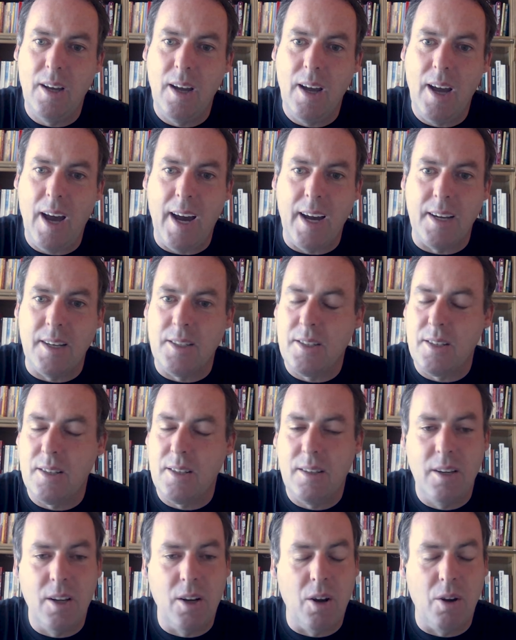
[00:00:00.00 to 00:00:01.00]
And,
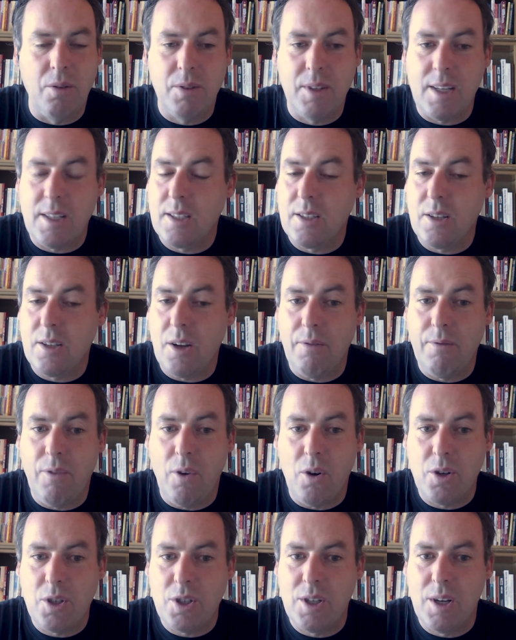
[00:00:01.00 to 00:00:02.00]
you know, this is
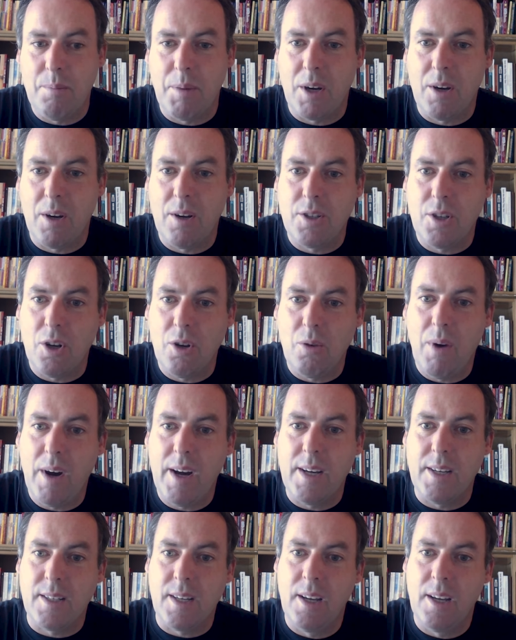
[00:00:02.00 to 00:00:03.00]
unfortunate because
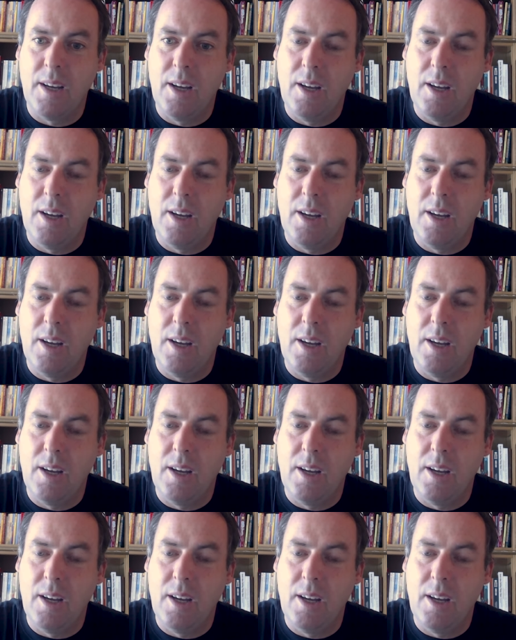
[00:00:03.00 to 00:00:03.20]
otherwise